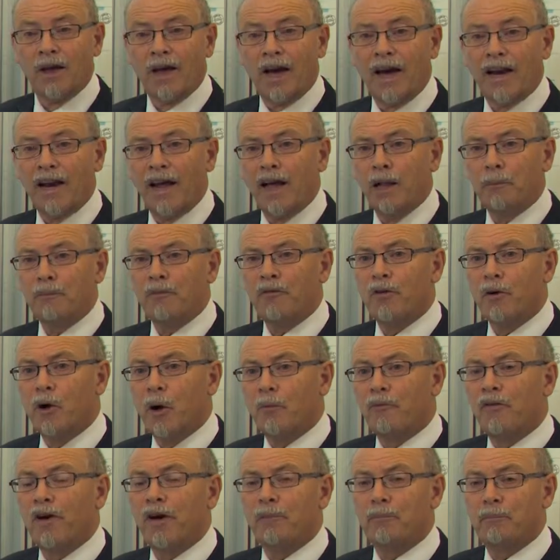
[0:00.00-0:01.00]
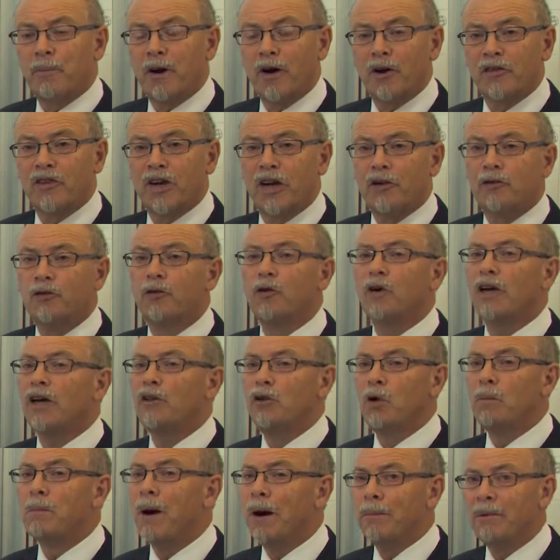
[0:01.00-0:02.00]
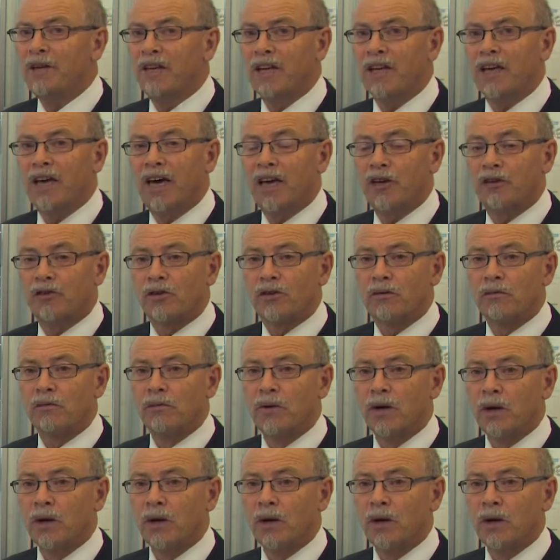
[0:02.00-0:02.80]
And help fight parasites you can do by medication,